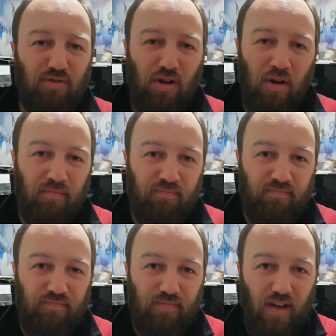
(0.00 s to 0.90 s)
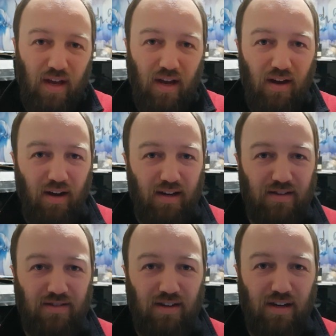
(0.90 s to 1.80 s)
Tom, I
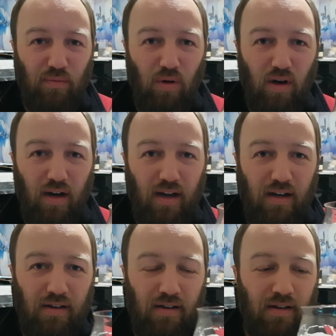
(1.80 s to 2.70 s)
can see why